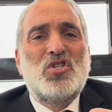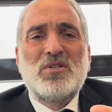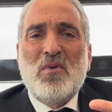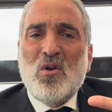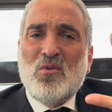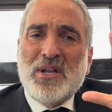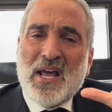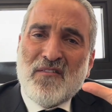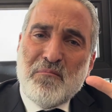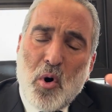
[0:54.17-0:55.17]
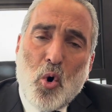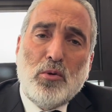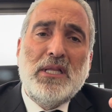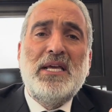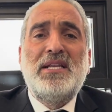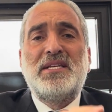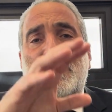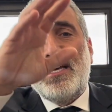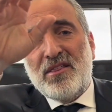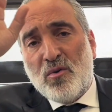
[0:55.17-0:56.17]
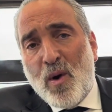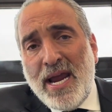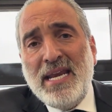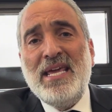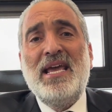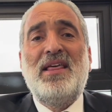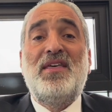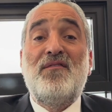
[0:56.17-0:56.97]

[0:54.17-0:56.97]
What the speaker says: smuggled out of Poland to Lithuania, and then